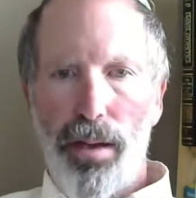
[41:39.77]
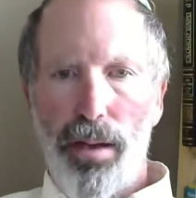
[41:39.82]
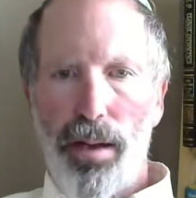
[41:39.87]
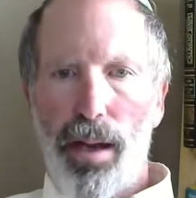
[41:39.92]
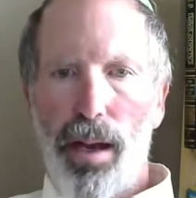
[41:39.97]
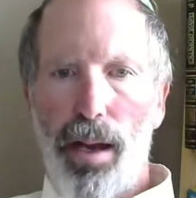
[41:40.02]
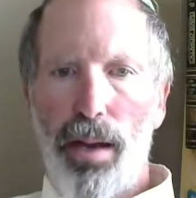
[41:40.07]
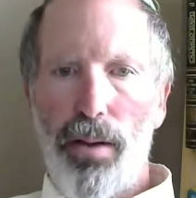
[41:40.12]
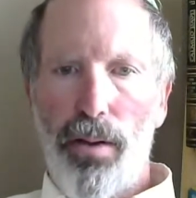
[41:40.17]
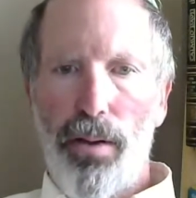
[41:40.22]

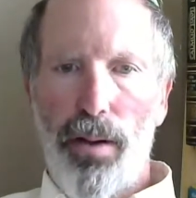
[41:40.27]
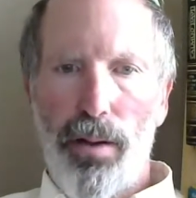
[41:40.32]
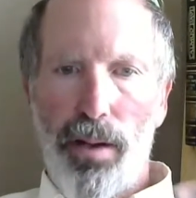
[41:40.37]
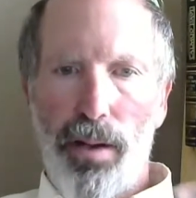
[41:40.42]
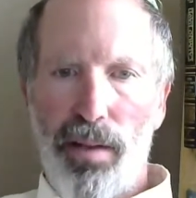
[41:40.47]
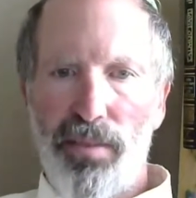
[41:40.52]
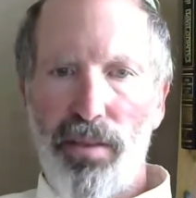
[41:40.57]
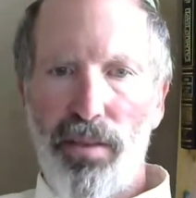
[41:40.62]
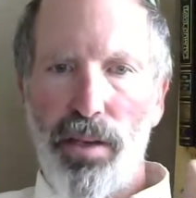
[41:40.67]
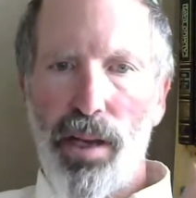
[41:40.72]
Now,
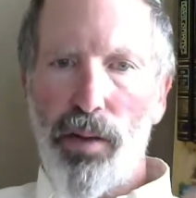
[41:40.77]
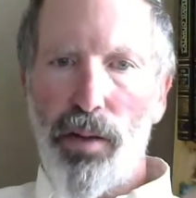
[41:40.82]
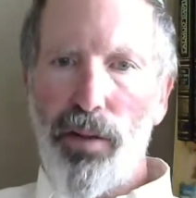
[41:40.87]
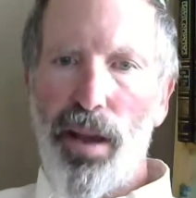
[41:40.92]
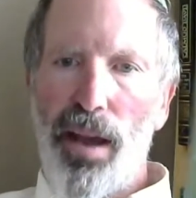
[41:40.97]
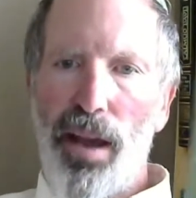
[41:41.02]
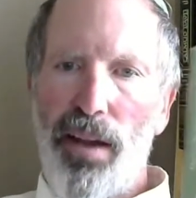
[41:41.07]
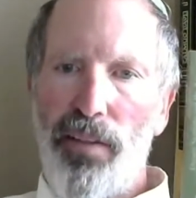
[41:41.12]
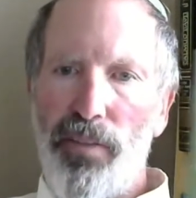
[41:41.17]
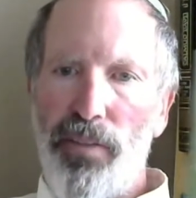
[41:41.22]
also in here
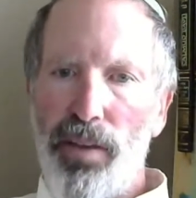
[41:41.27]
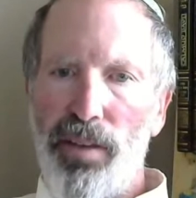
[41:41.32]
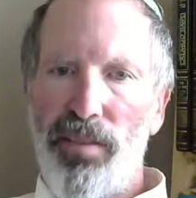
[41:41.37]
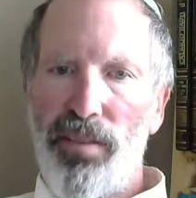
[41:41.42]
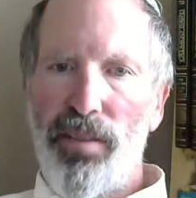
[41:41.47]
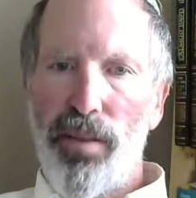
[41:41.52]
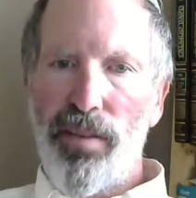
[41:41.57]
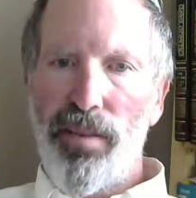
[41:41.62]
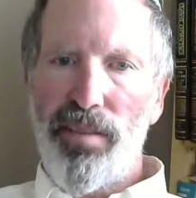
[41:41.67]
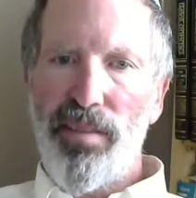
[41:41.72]
we have,
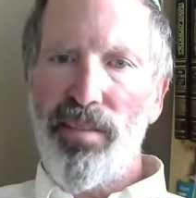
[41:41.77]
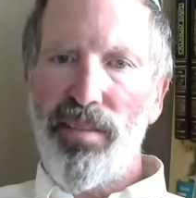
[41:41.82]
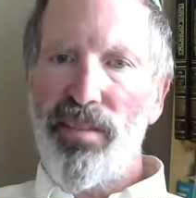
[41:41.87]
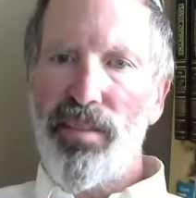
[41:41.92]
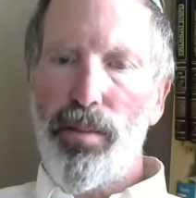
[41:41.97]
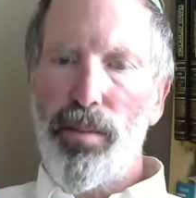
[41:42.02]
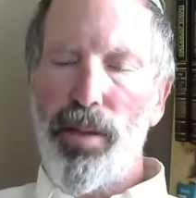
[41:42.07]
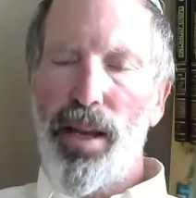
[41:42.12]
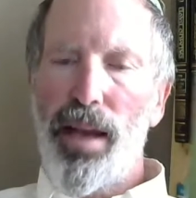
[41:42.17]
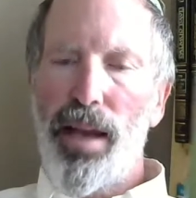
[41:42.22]
this is
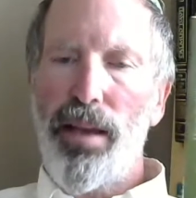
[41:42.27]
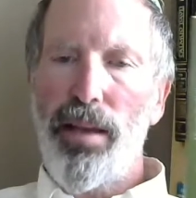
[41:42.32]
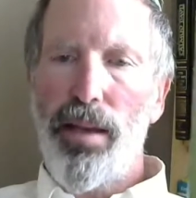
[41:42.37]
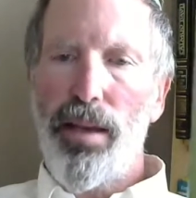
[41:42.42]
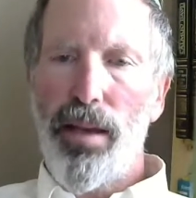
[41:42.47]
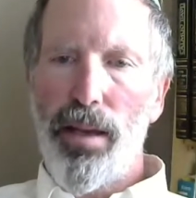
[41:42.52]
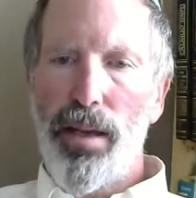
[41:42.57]
Exhibit A.